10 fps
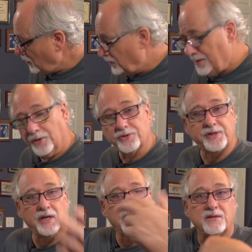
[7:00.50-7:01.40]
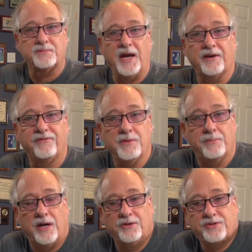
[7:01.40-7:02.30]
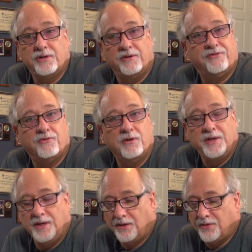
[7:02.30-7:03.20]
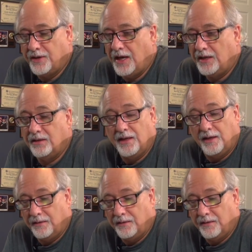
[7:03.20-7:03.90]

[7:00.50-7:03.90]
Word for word: When the post data comes back from the browser in a form that it created, then